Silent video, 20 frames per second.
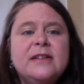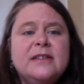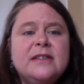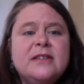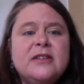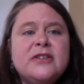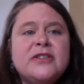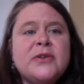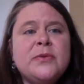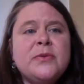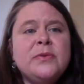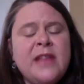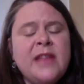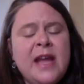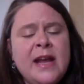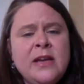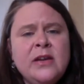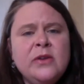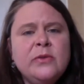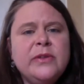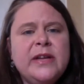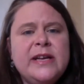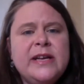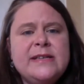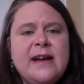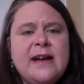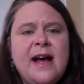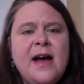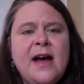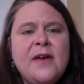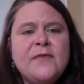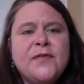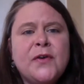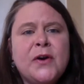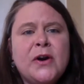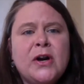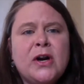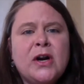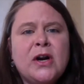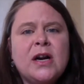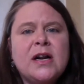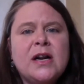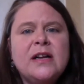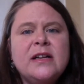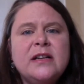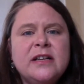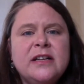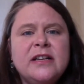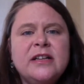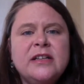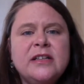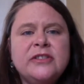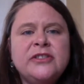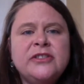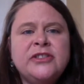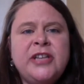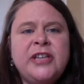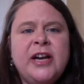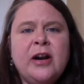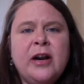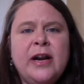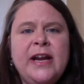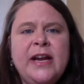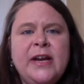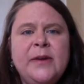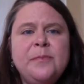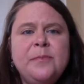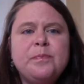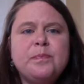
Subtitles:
So thank you, Linda, for sharing